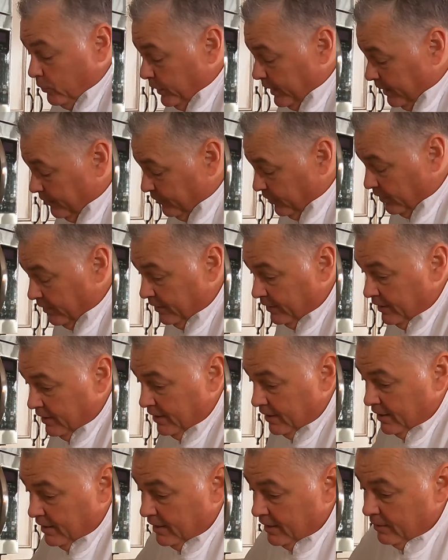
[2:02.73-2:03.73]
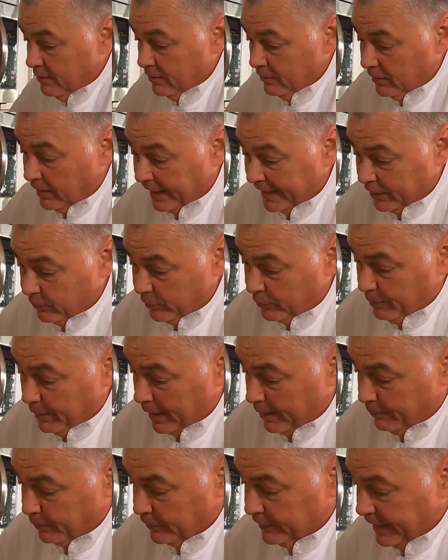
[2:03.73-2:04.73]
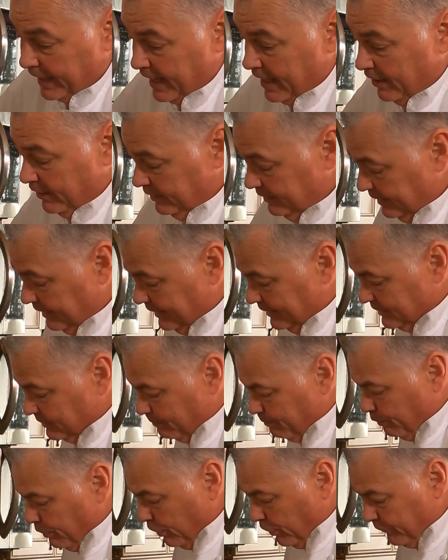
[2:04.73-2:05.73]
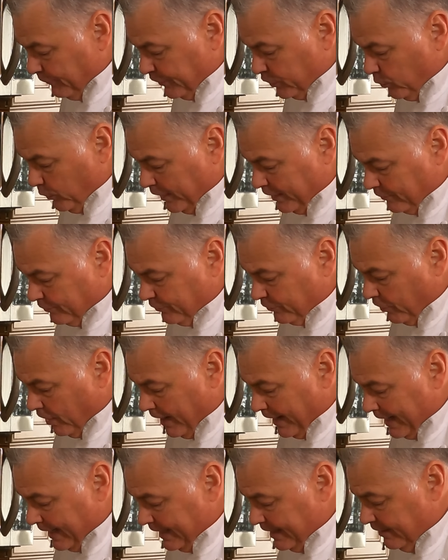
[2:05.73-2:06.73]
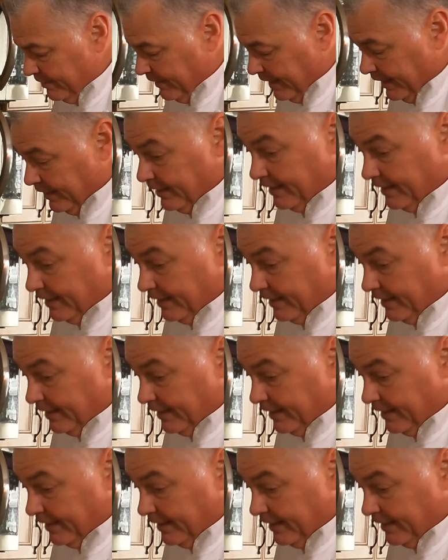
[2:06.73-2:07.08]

whatever. Line it with paper towel, and it's a perfect way to fry anything